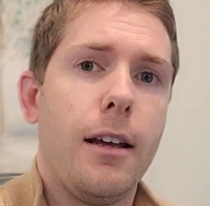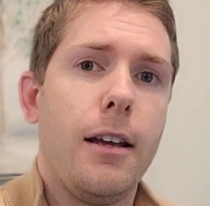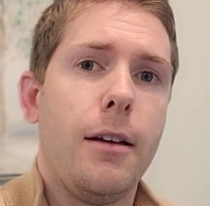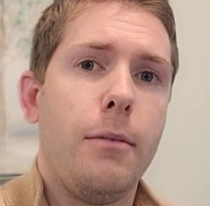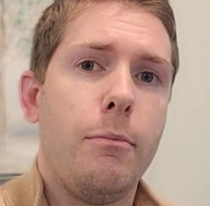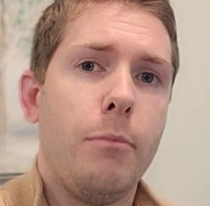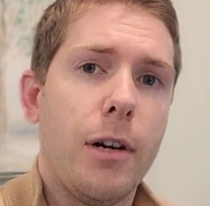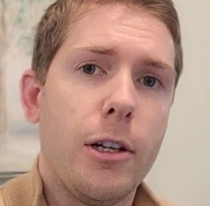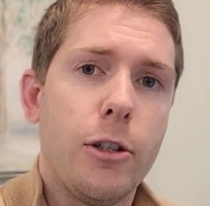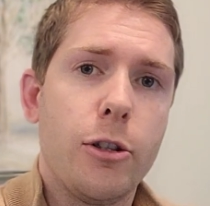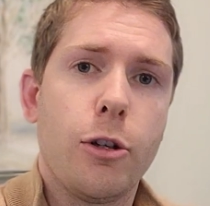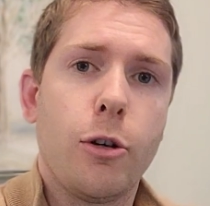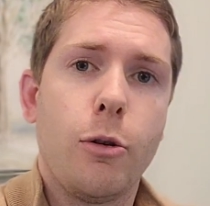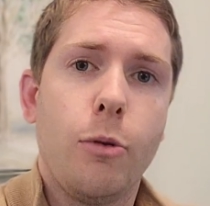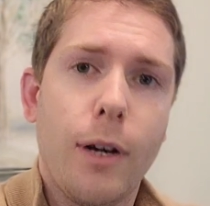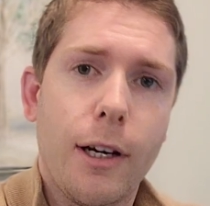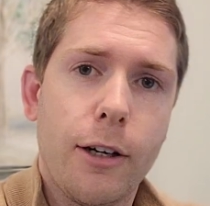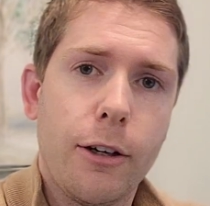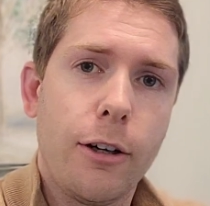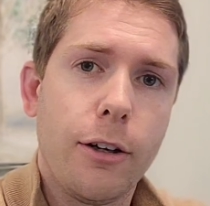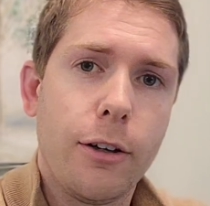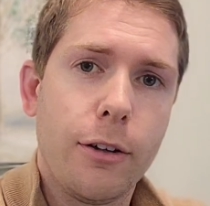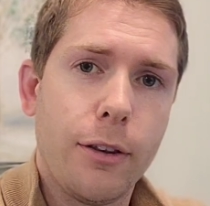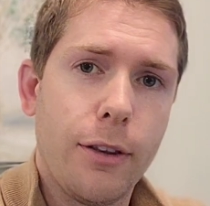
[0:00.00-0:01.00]
much
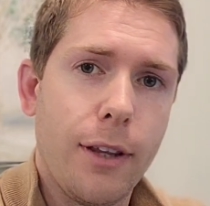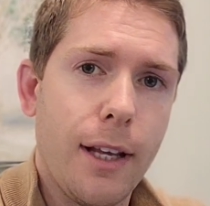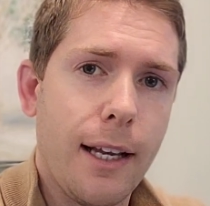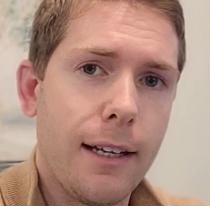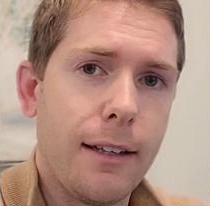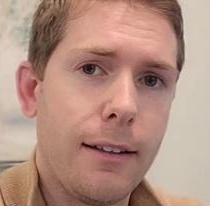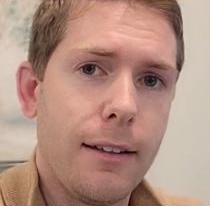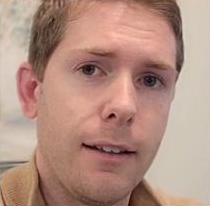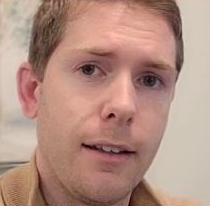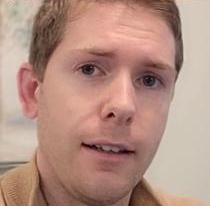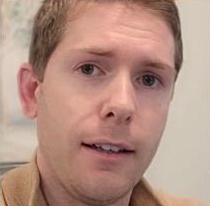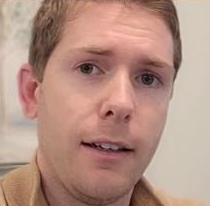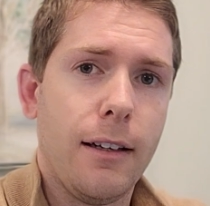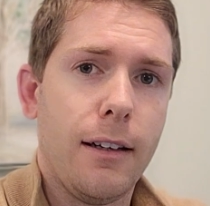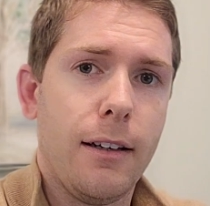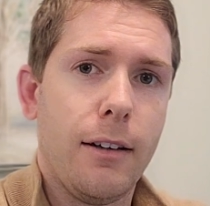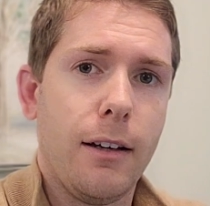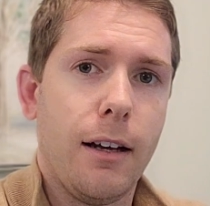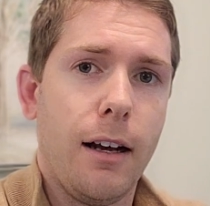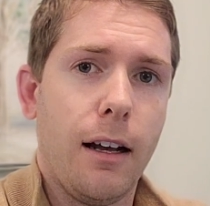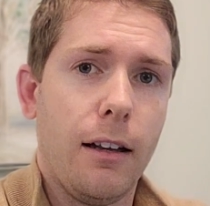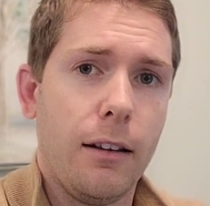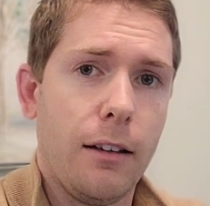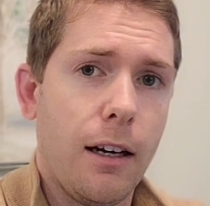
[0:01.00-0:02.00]
quicker than
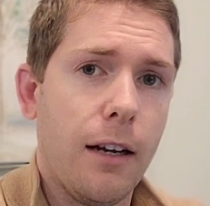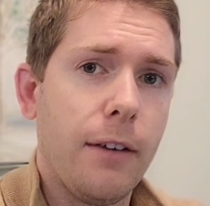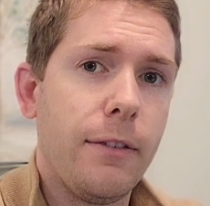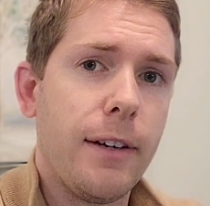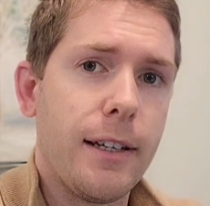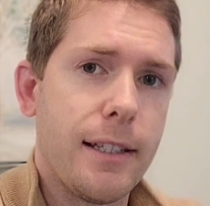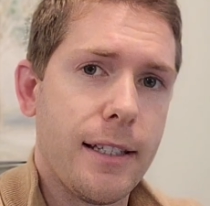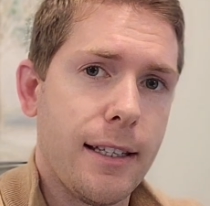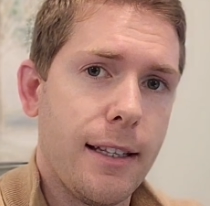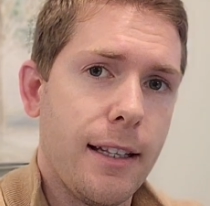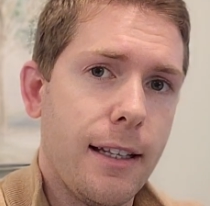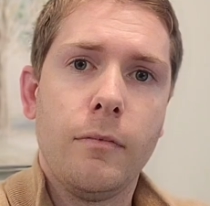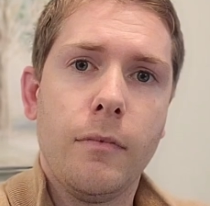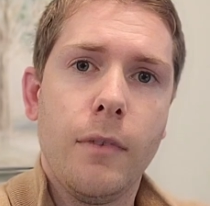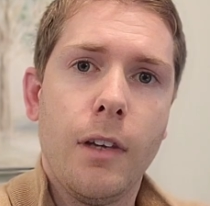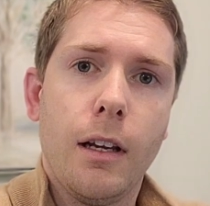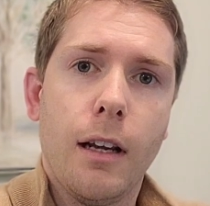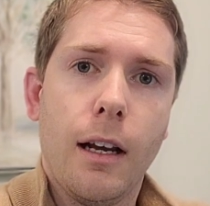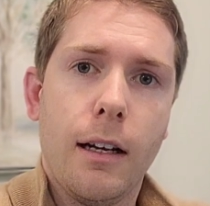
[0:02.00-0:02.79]
a lot of us think.